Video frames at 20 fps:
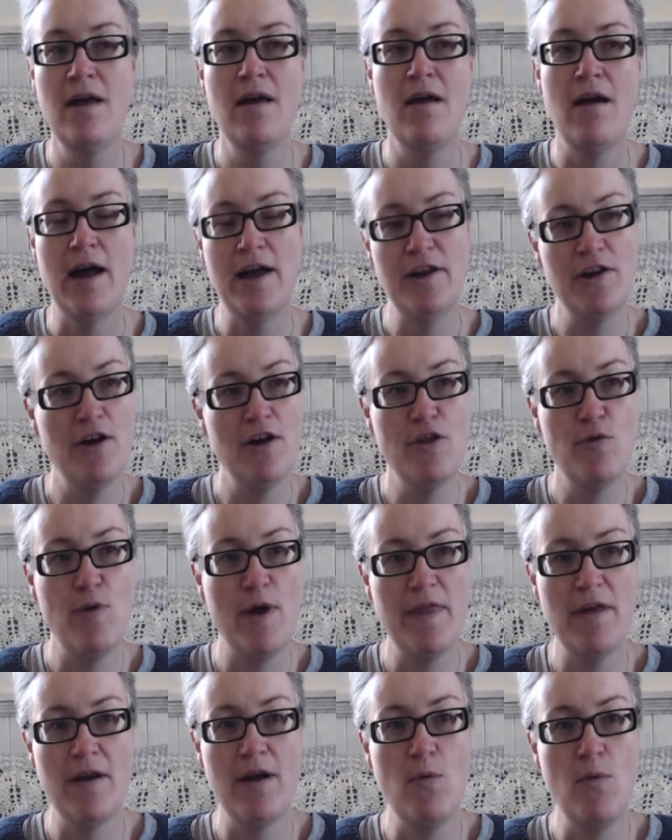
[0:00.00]
I know the one
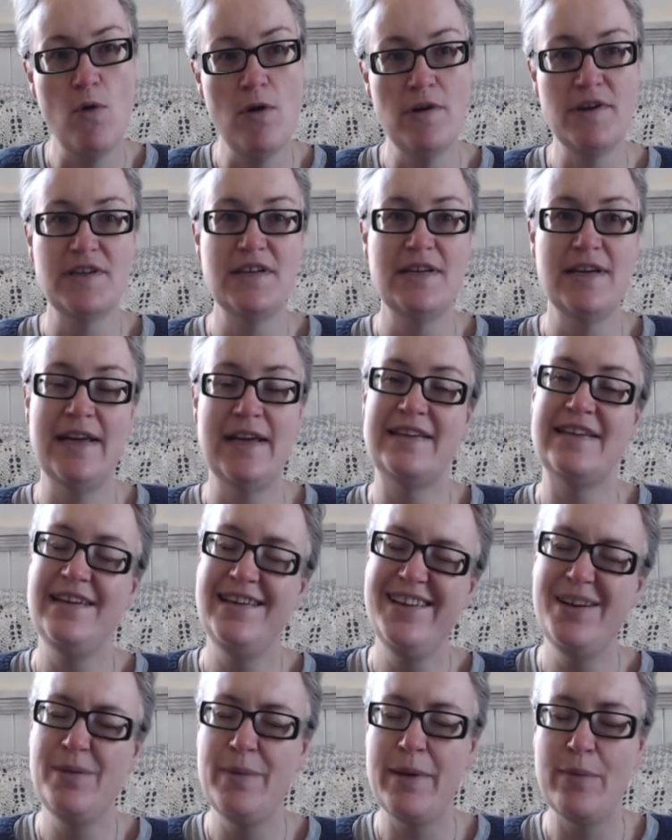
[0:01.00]
that I want. It's a
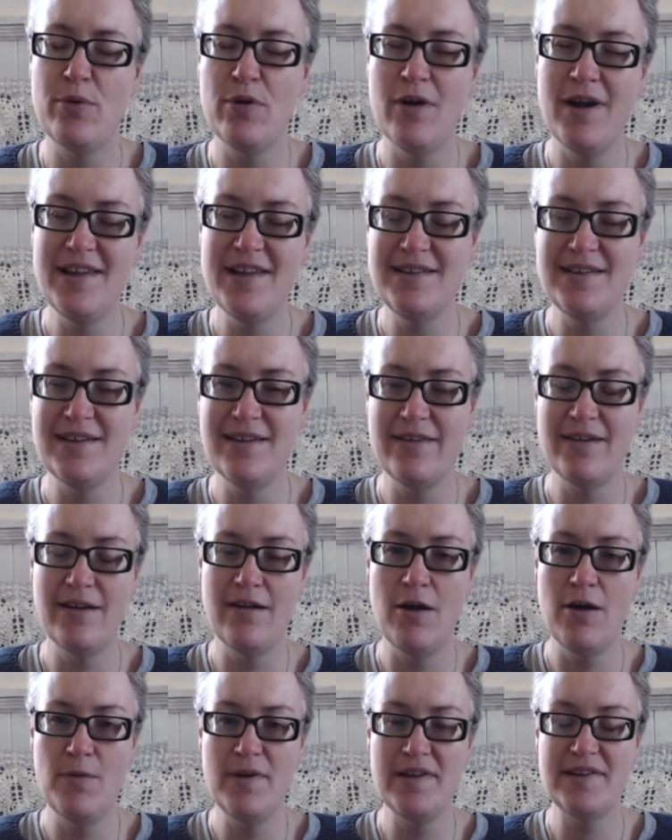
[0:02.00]
little bit pricier than
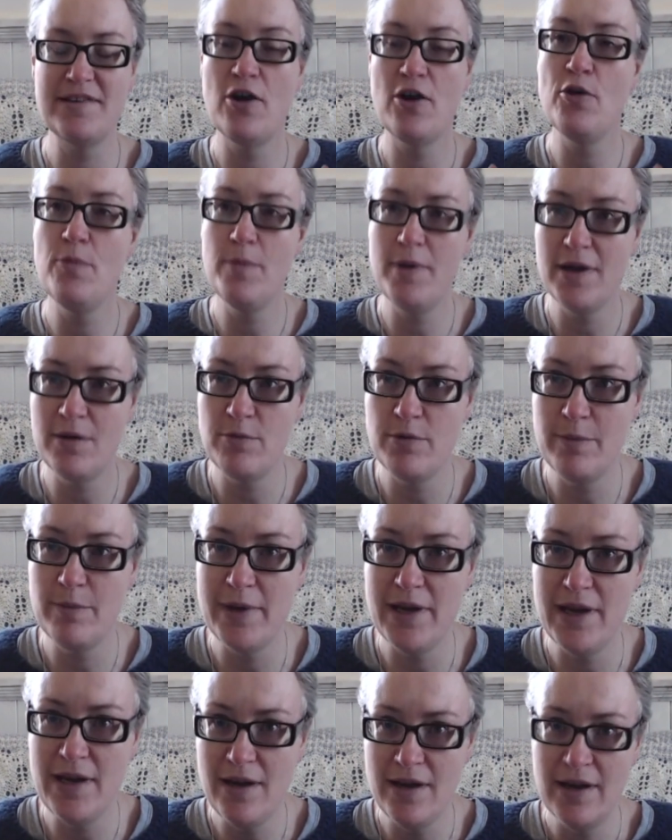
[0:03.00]
I was hoping it would
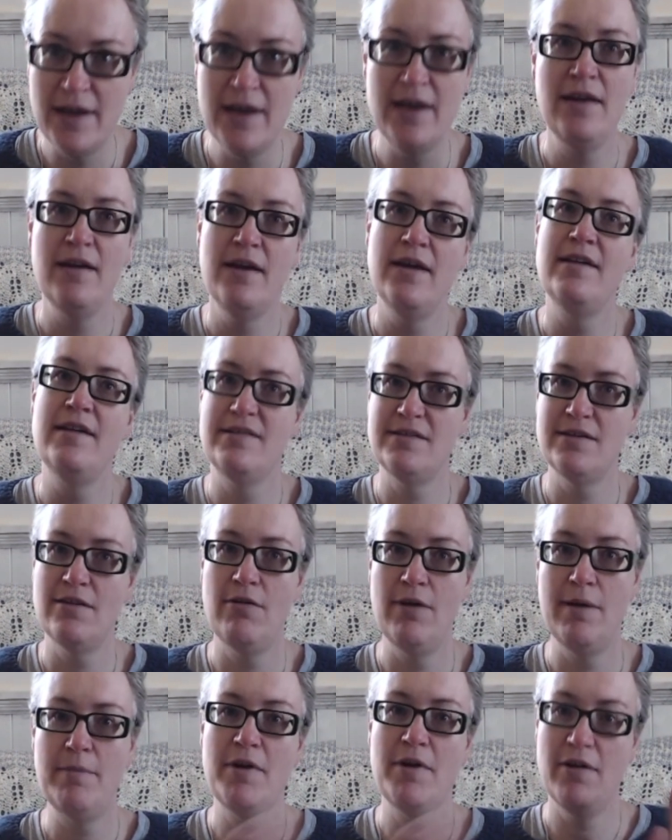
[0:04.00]
be, so
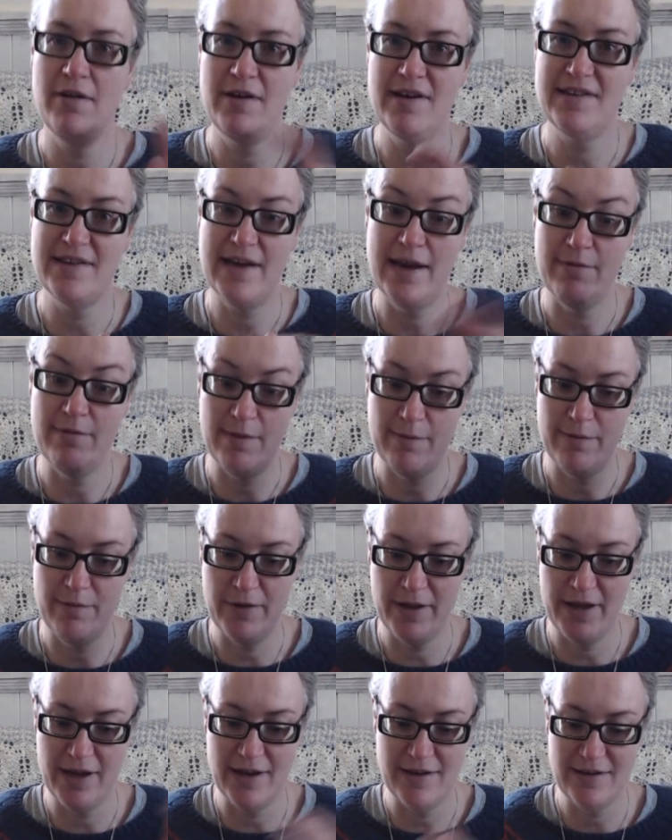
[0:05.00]
I'm going to save up for
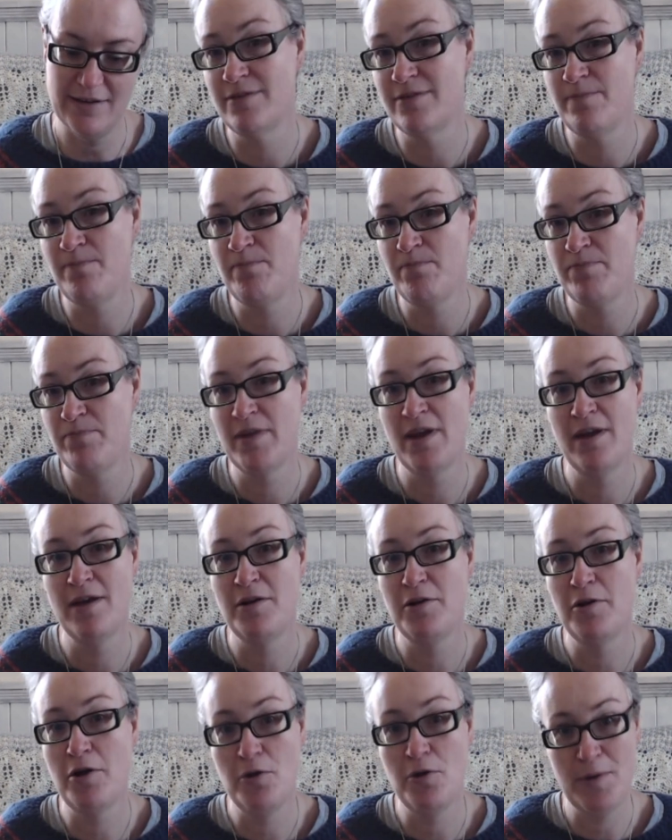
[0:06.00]
that.
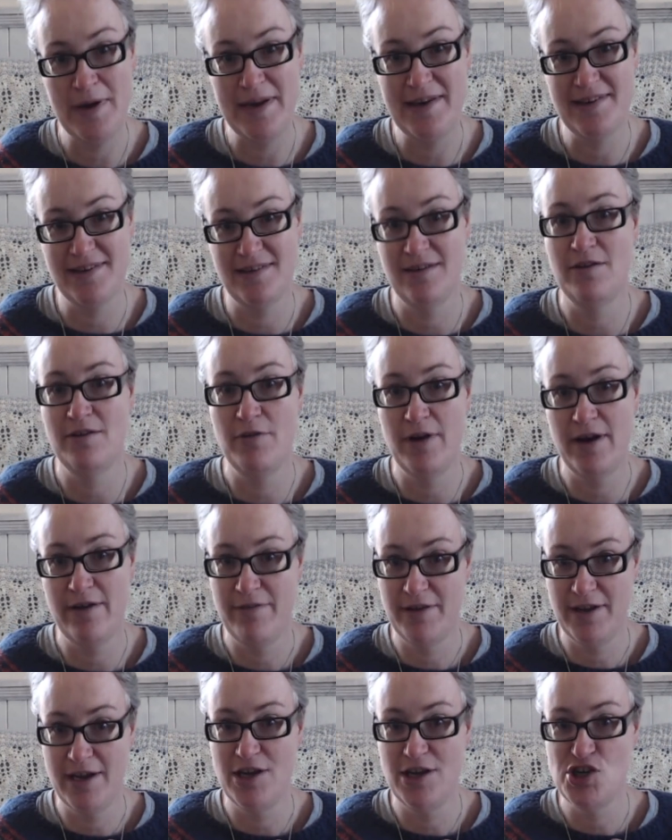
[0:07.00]
No instant
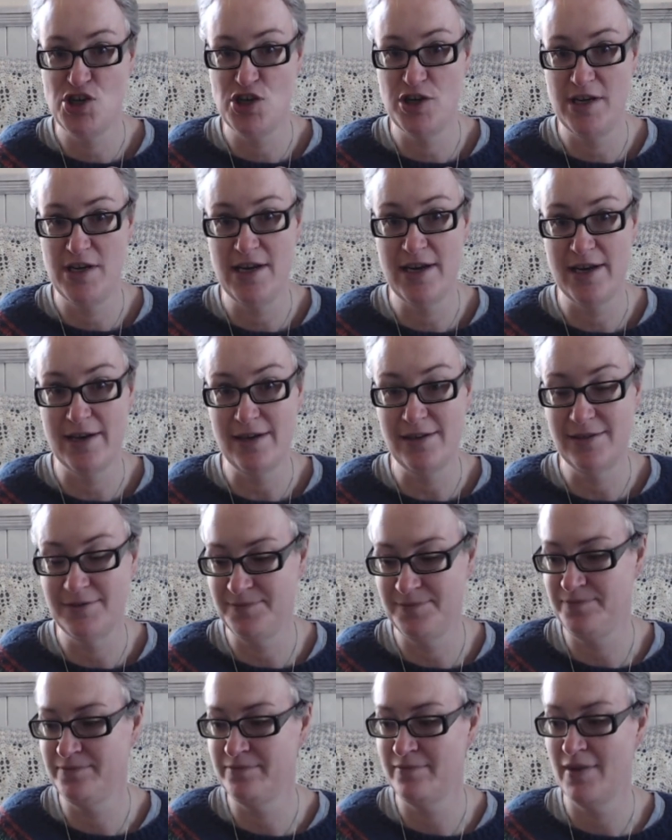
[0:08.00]
gratification here,
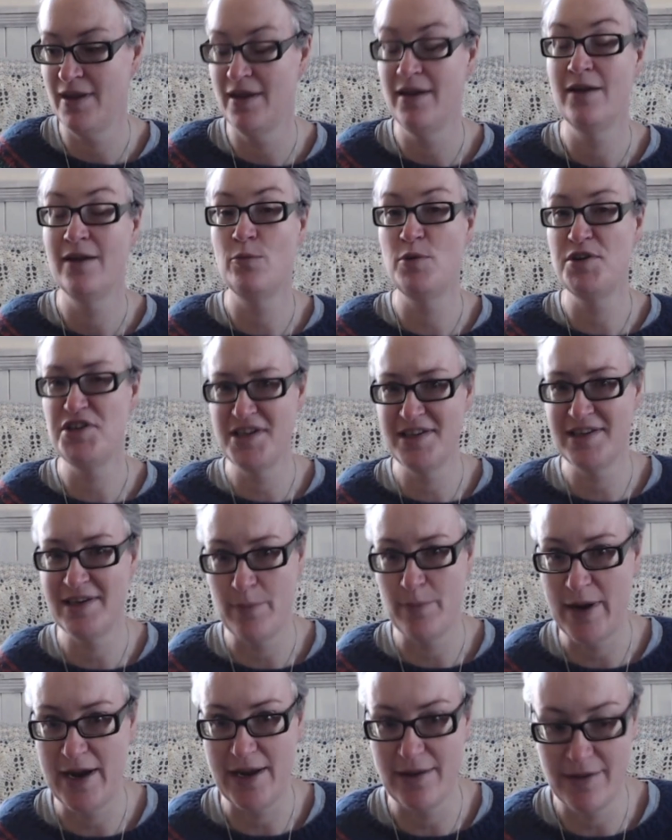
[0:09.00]
which isn't a
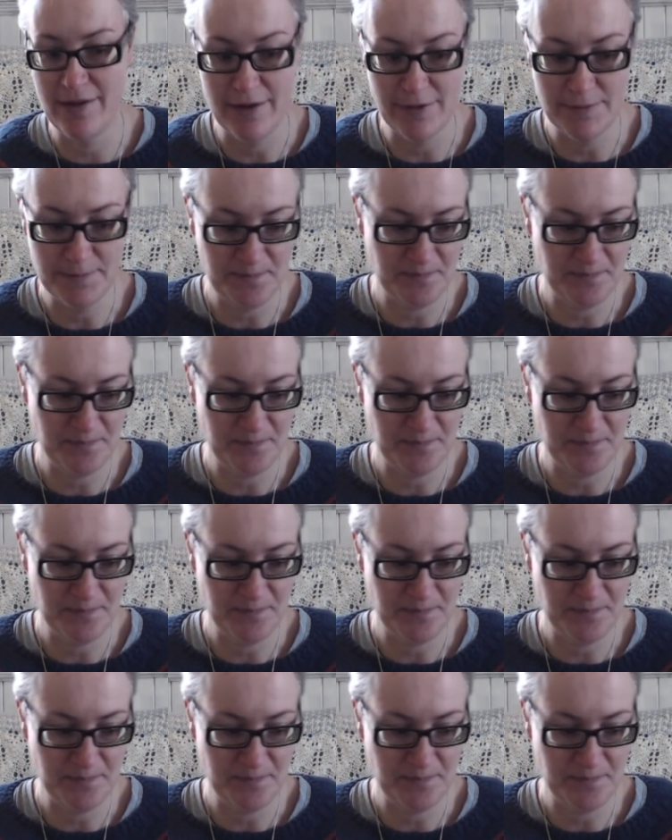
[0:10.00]
bad thing.